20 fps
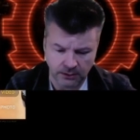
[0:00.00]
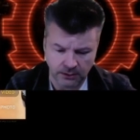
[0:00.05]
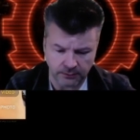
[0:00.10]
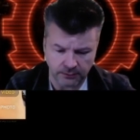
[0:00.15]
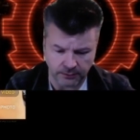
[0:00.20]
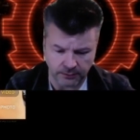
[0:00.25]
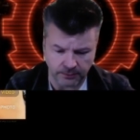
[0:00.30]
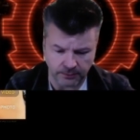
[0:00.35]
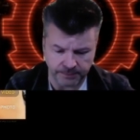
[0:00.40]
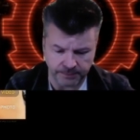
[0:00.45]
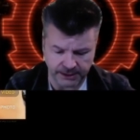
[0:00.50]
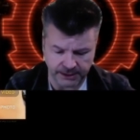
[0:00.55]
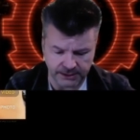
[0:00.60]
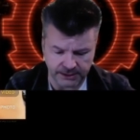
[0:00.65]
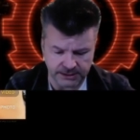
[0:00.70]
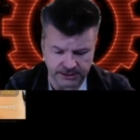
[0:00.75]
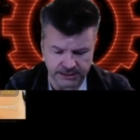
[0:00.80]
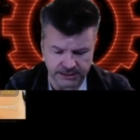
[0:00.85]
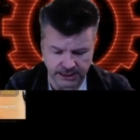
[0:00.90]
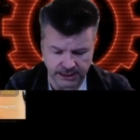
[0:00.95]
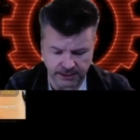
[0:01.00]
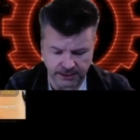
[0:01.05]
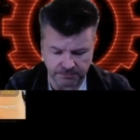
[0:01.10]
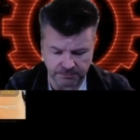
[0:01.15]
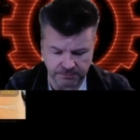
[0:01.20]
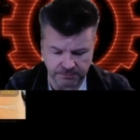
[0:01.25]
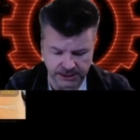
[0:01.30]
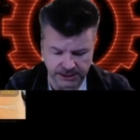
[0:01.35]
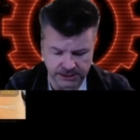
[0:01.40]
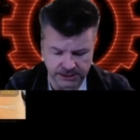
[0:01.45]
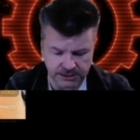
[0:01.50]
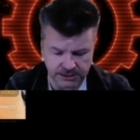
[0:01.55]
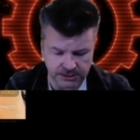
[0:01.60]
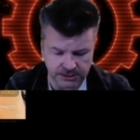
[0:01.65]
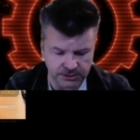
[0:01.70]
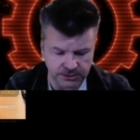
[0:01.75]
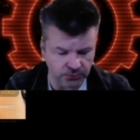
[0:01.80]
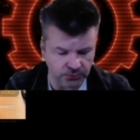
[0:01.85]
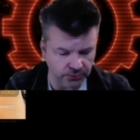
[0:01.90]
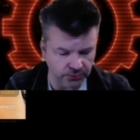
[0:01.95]
We've got big scenic bases
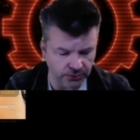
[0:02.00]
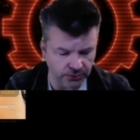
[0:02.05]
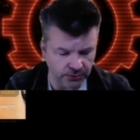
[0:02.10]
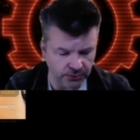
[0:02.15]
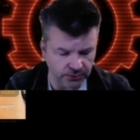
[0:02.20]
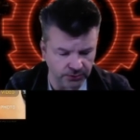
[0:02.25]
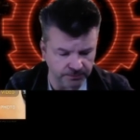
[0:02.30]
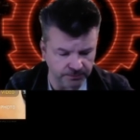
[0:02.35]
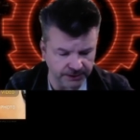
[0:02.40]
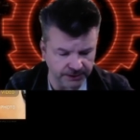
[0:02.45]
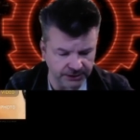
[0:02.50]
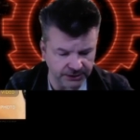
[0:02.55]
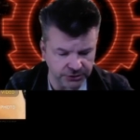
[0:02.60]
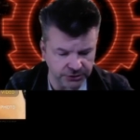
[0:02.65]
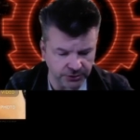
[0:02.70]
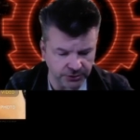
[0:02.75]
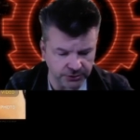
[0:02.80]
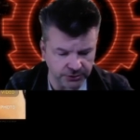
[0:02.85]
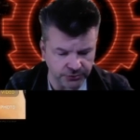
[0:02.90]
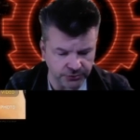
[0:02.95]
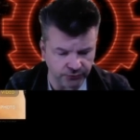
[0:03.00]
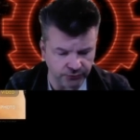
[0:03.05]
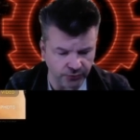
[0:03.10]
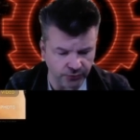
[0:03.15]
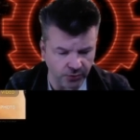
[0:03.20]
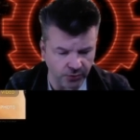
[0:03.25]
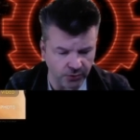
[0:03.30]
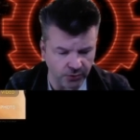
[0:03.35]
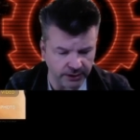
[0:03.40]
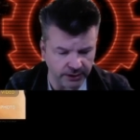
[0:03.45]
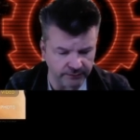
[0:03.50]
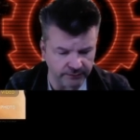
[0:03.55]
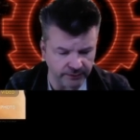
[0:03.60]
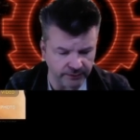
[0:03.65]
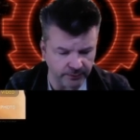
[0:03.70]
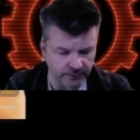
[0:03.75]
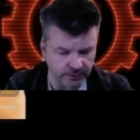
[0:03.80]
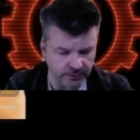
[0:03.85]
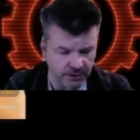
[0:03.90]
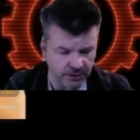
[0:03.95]
going on, big chunks of rock
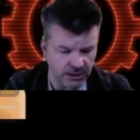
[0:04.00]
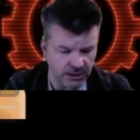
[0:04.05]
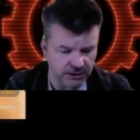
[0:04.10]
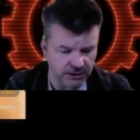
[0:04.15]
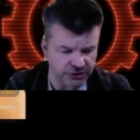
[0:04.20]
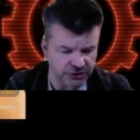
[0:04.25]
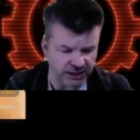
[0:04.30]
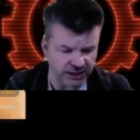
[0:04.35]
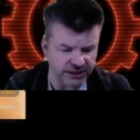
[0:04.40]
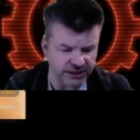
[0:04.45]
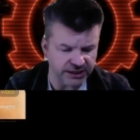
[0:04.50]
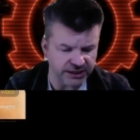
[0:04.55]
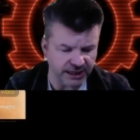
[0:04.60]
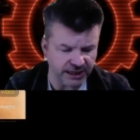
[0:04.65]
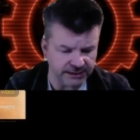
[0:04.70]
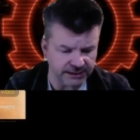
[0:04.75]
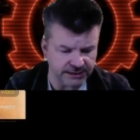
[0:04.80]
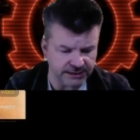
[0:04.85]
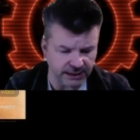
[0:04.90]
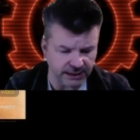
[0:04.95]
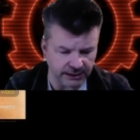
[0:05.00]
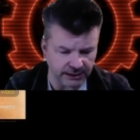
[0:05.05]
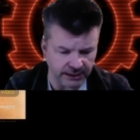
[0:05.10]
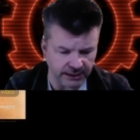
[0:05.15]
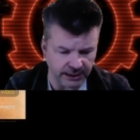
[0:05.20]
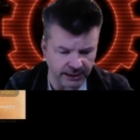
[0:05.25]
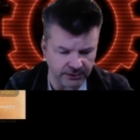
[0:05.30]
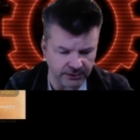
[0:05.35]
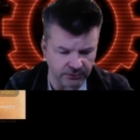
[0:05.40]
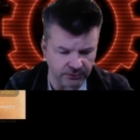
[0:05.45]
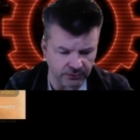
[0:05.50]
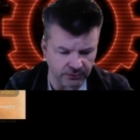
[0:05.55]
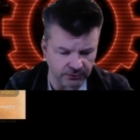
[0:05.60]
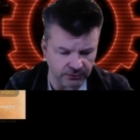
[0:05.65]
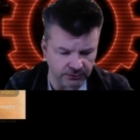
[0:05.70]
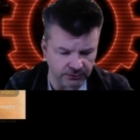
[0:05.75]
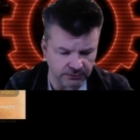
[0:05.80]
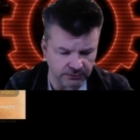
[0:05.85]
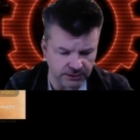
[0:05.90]
everywhere, gigantic Necron.